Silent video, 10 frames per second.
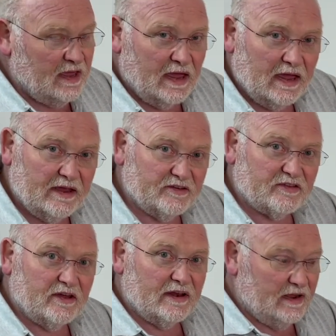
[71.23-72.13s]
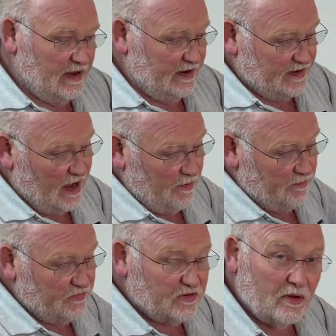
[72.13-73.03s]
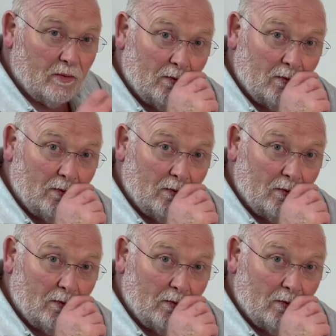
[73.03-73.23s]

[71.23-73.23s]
is that it comes